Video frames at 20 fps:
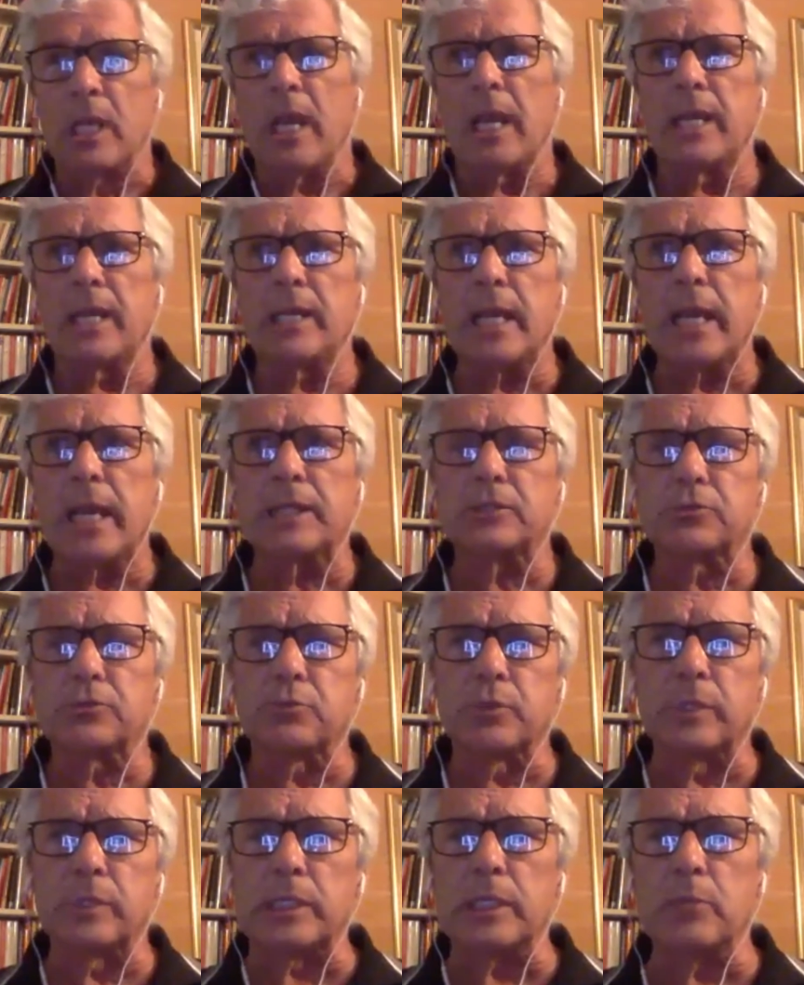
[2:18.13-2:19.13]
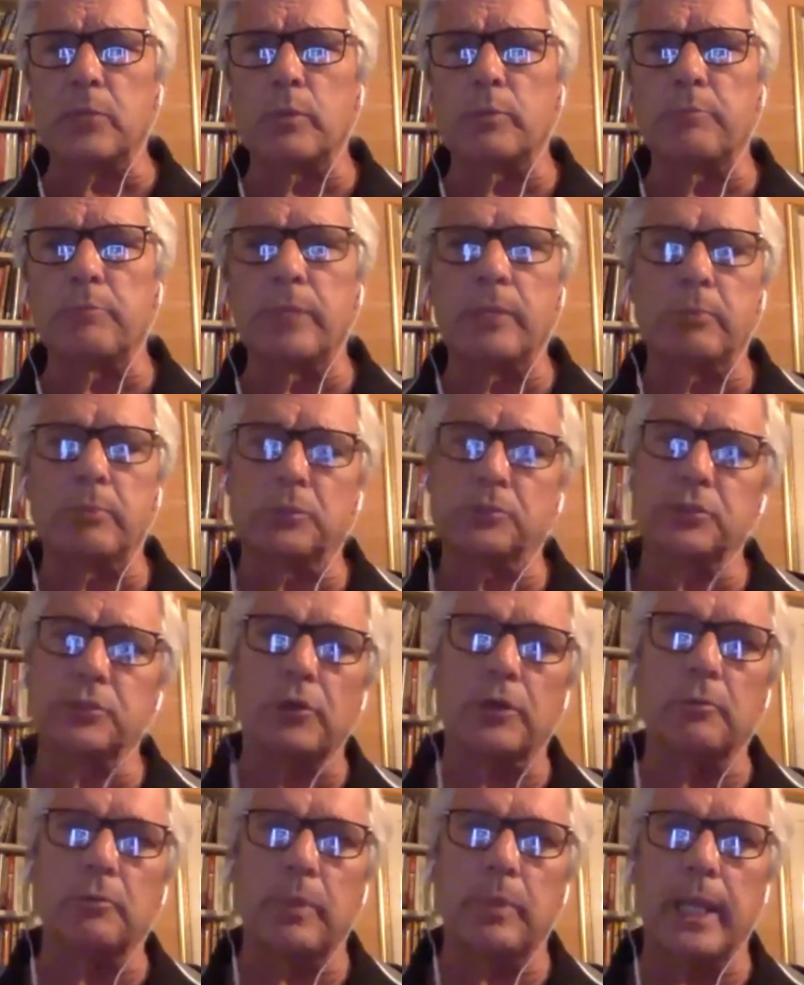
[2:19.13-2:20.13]
And that's really when people
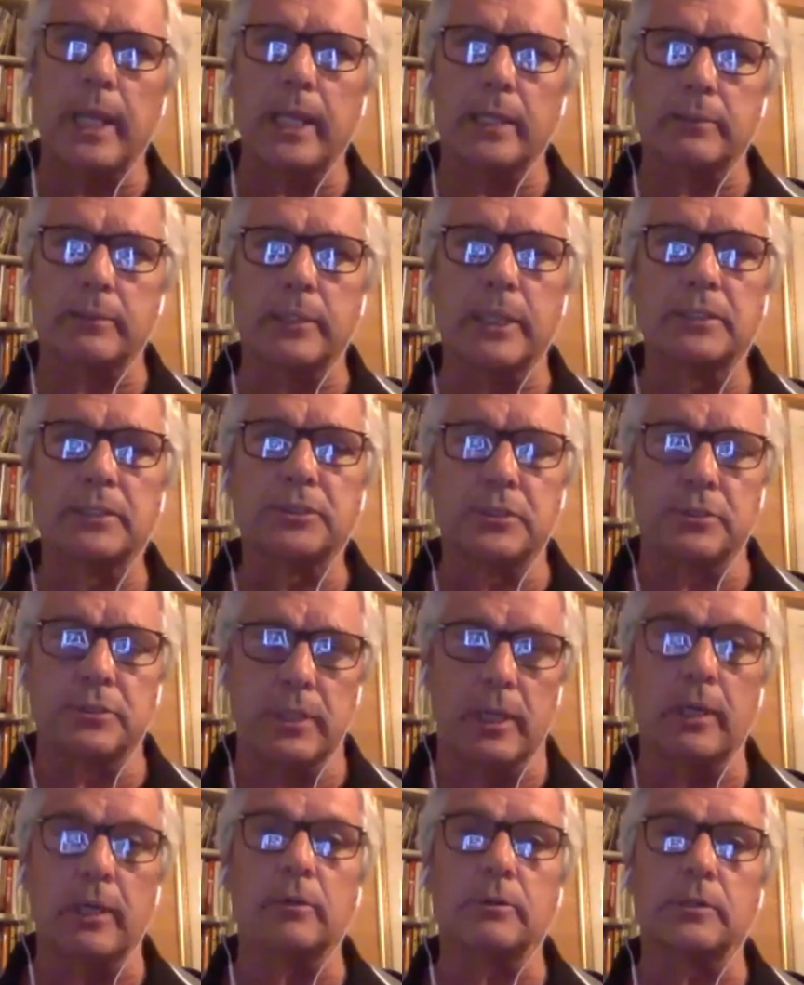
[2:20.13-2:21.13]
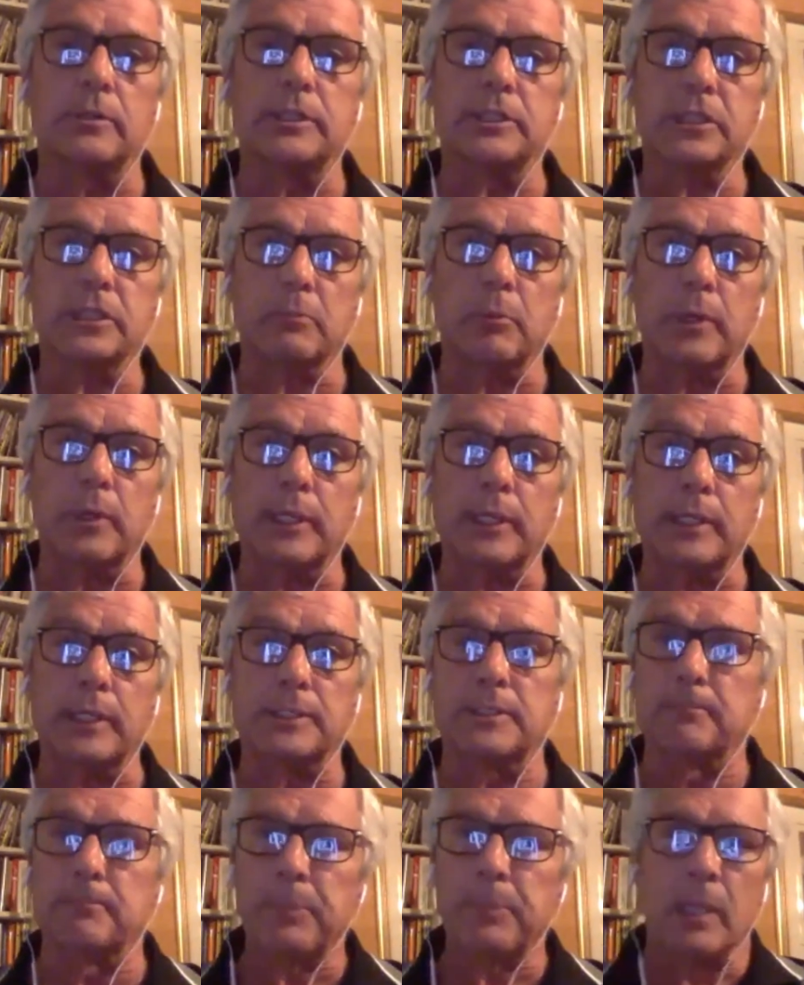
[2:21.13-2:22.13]
started paying attention to air disc brakes.